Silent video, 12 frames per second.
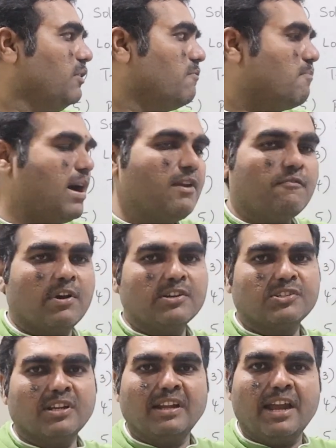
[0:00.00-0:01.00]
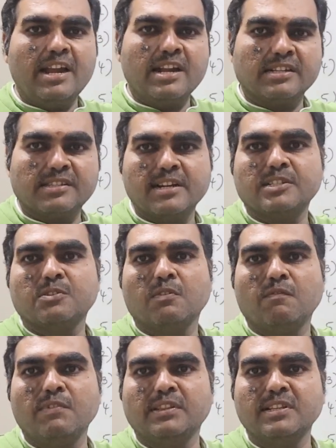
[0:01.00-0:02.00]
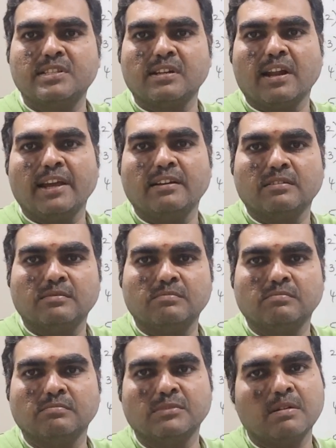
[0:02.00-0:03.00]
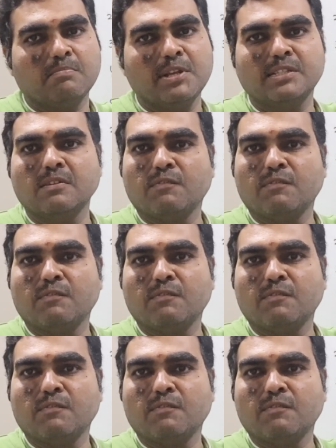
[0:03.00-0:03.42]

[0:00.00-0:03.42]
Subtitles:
if my function intersects with this line, that means